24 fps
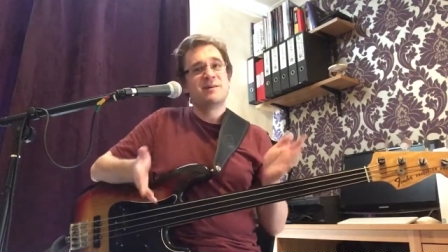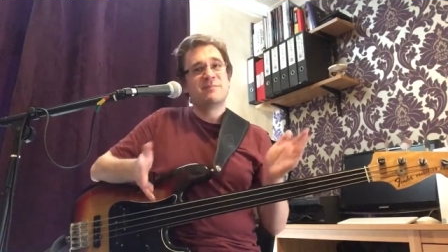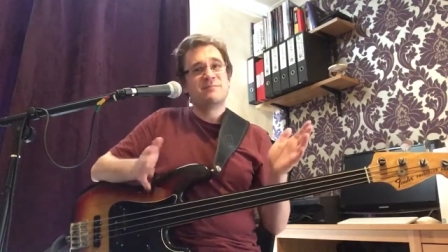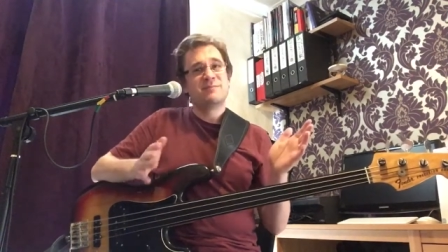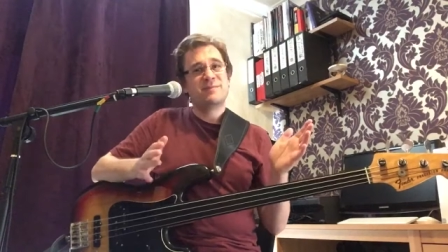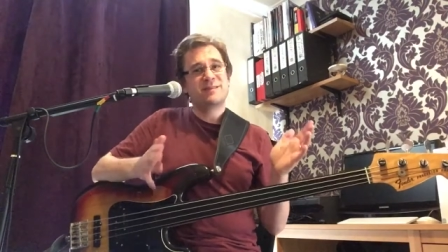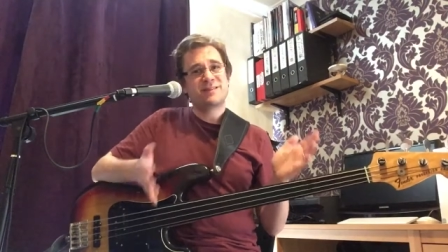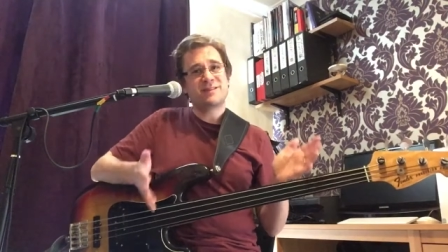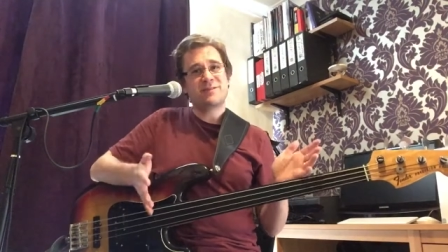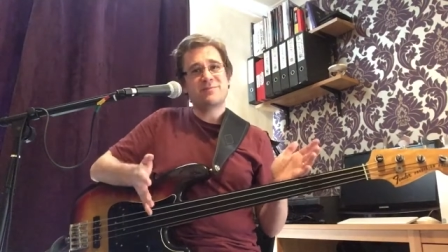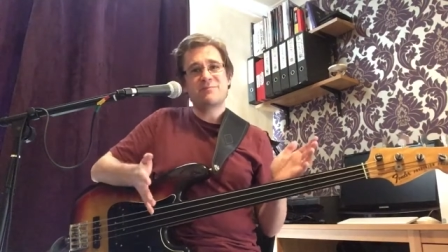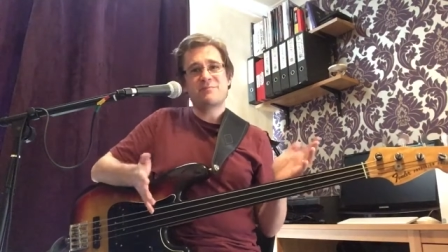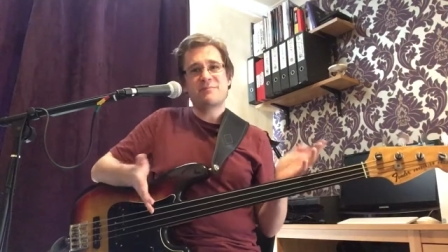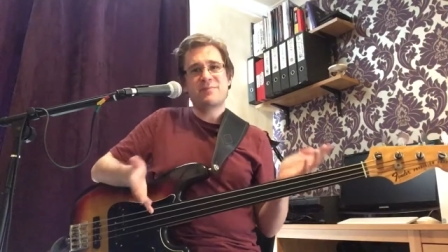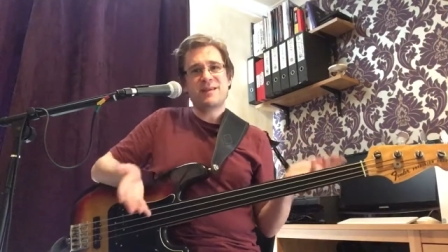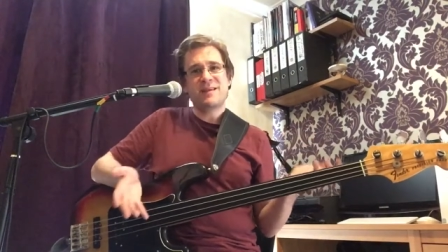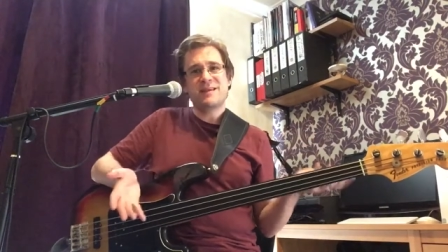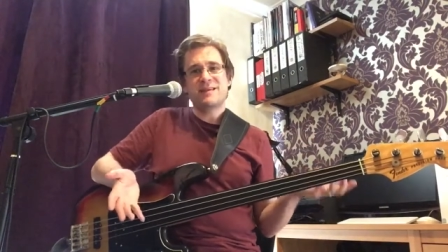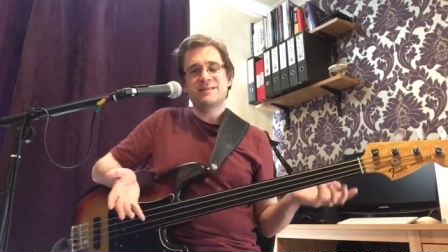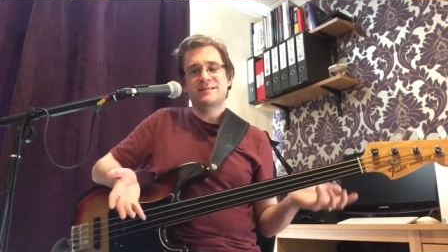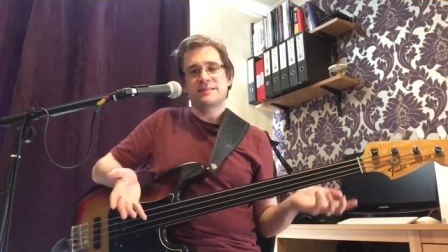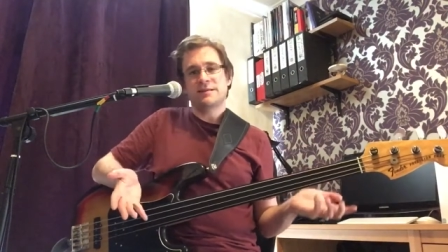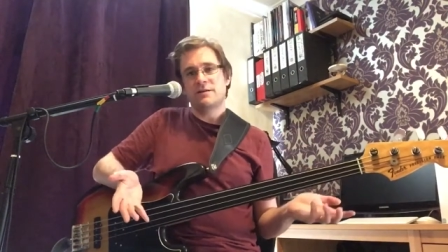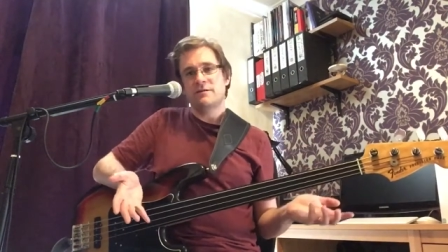but don't beat
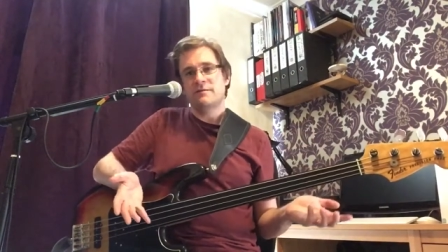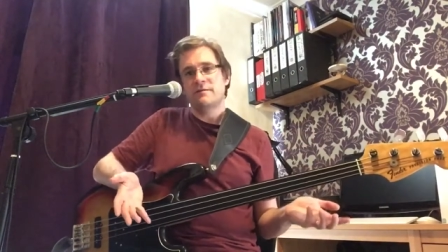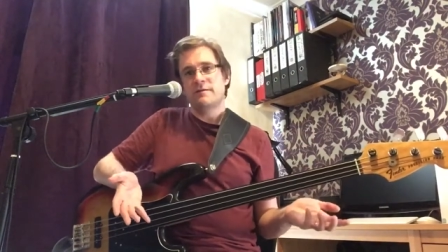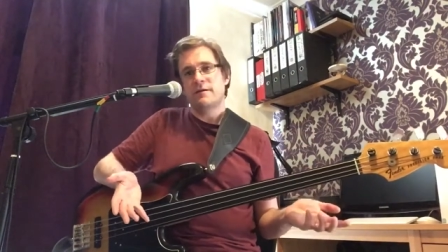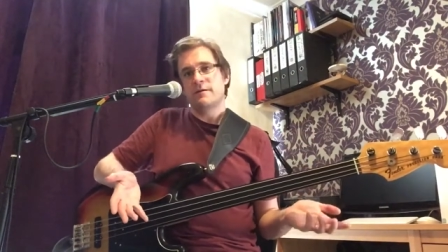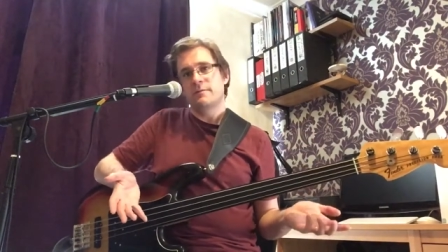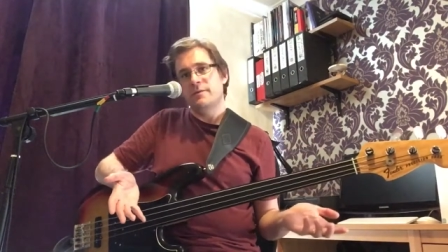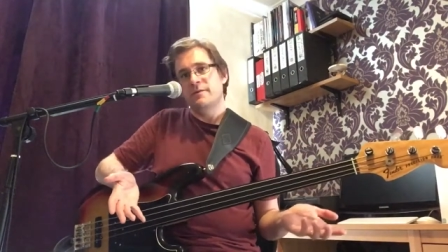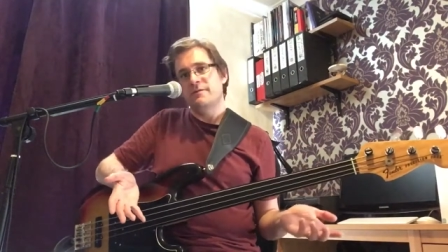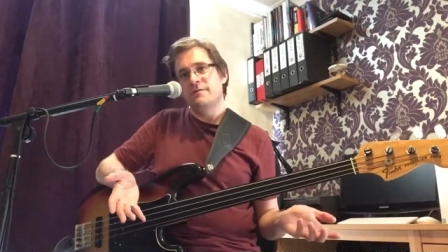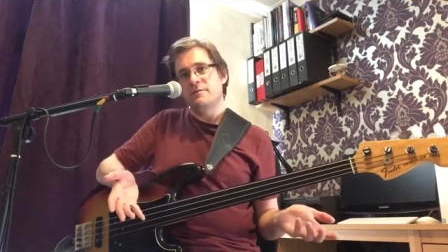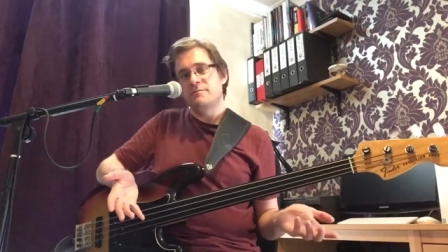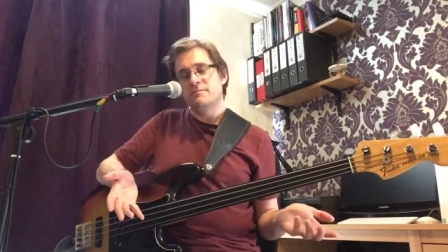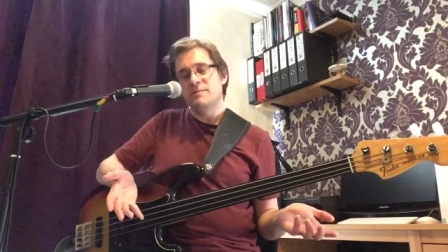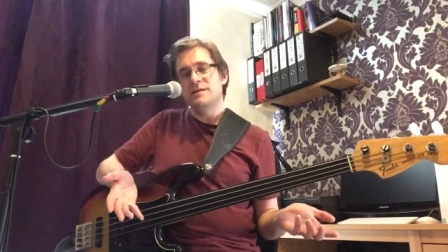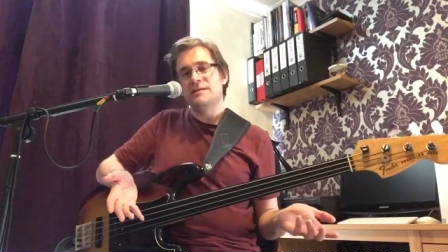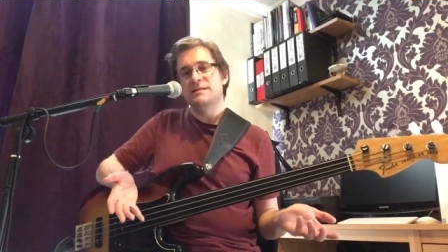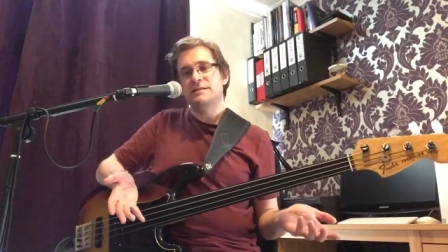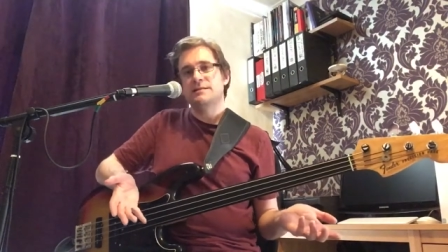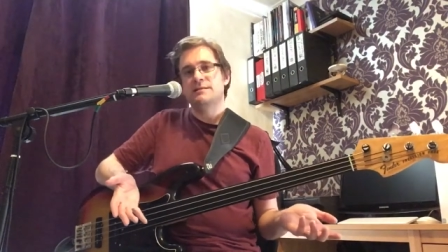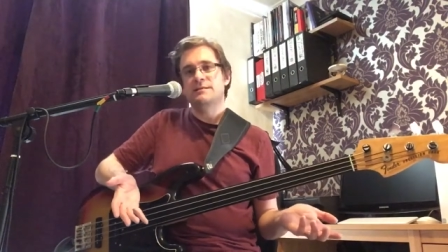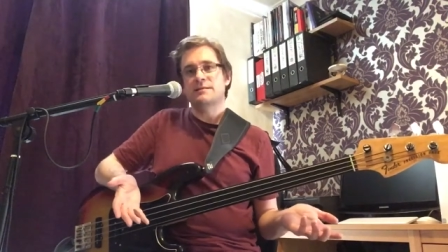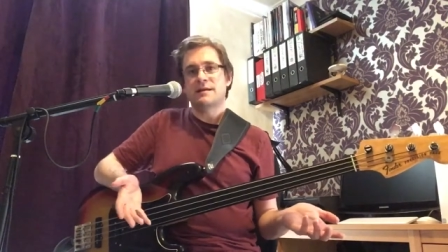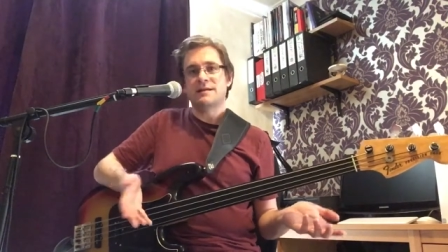yourself up if you
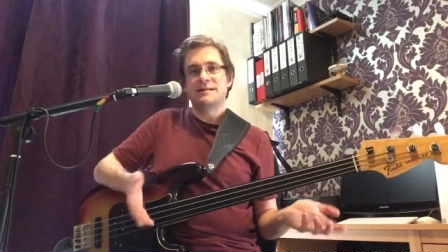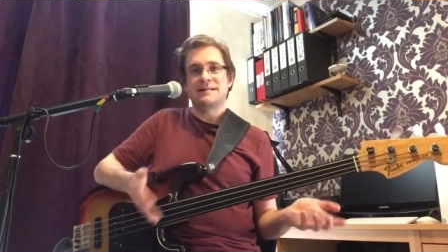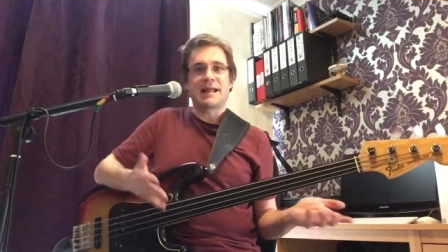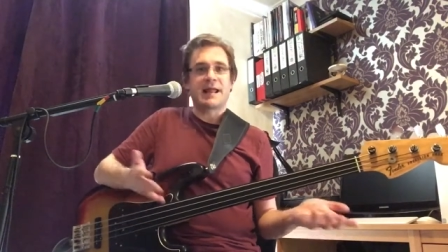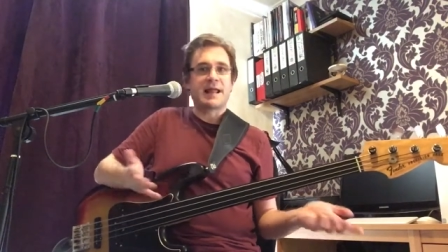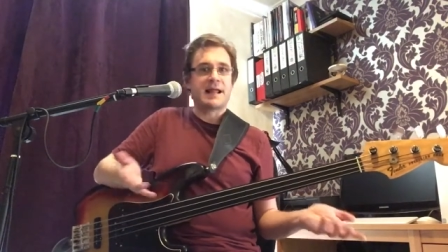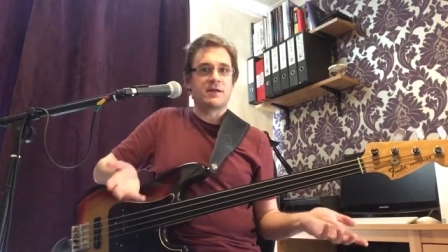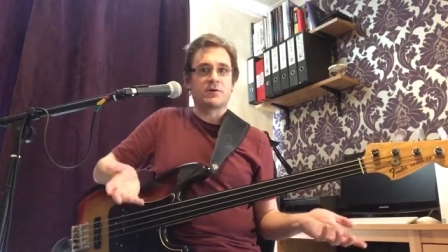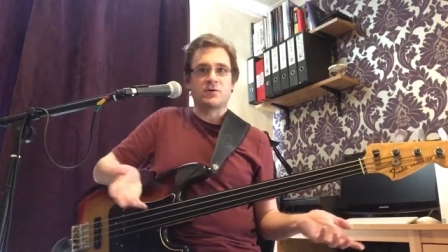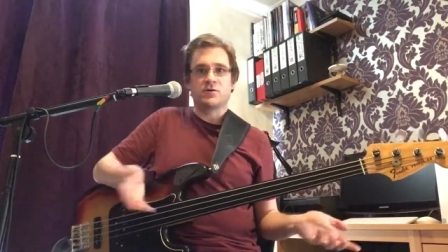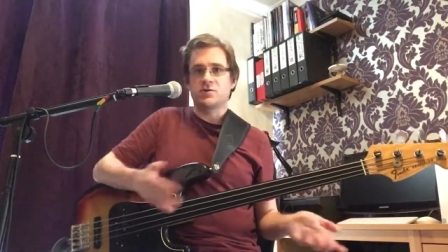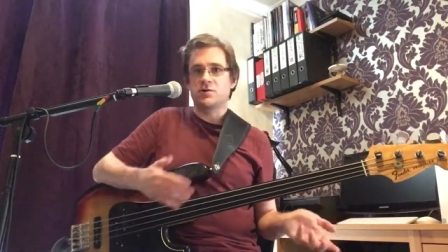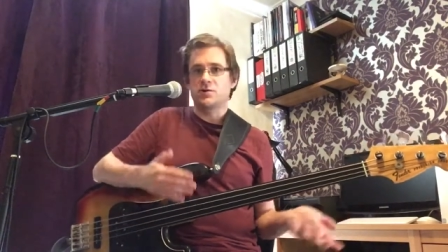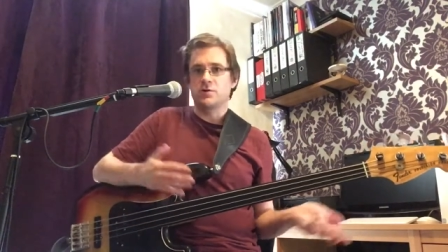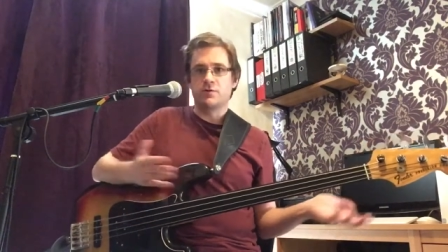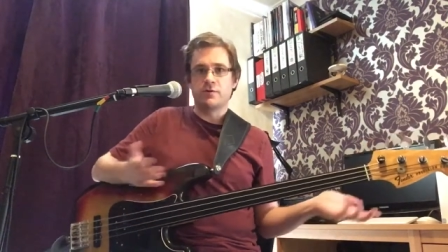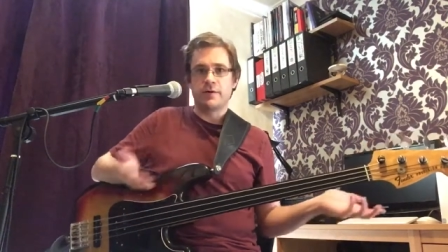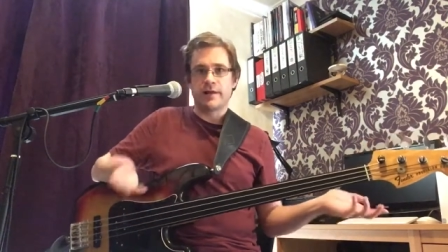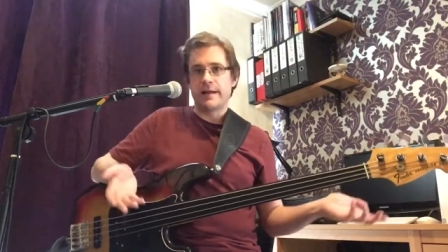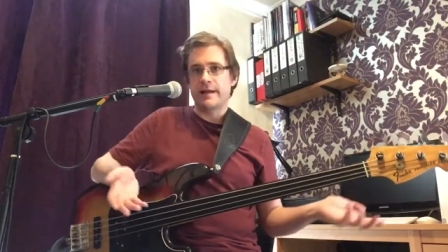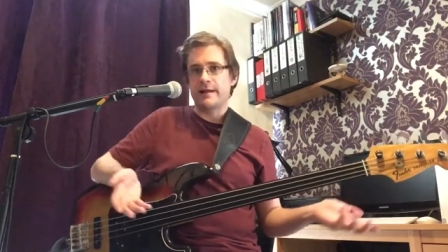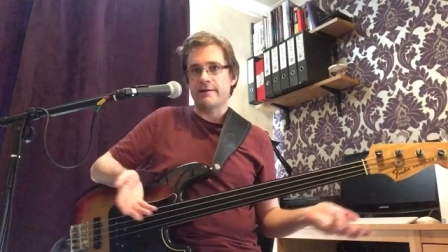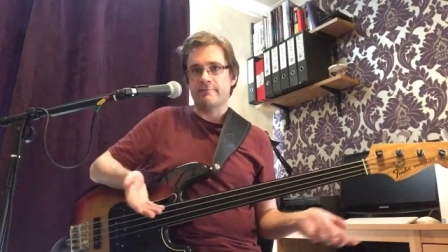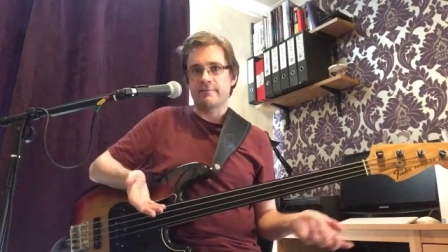miss a day or two
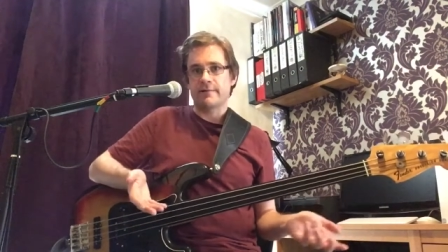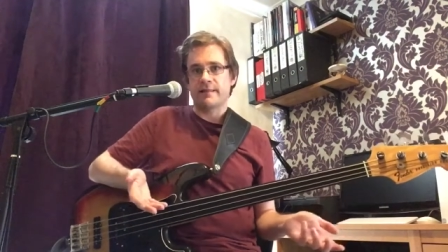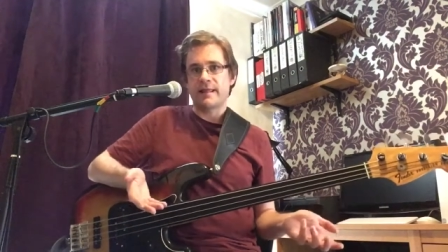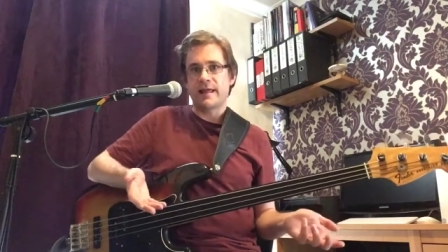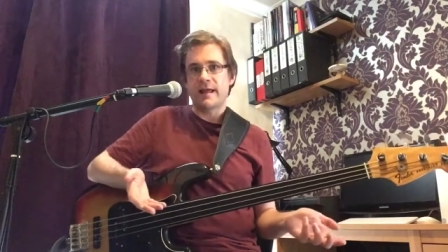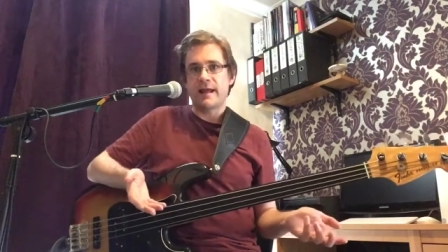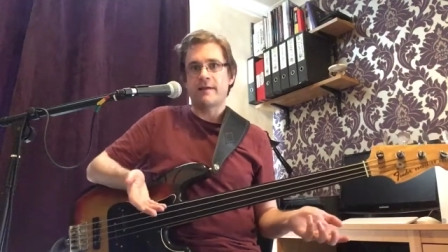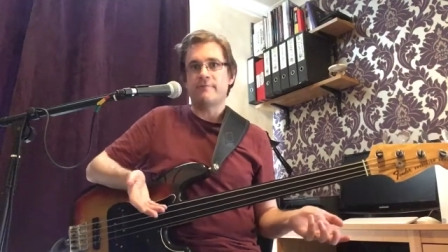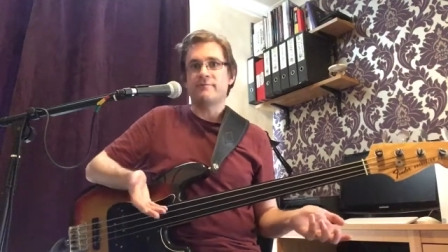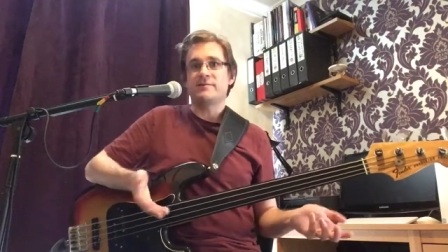here and there.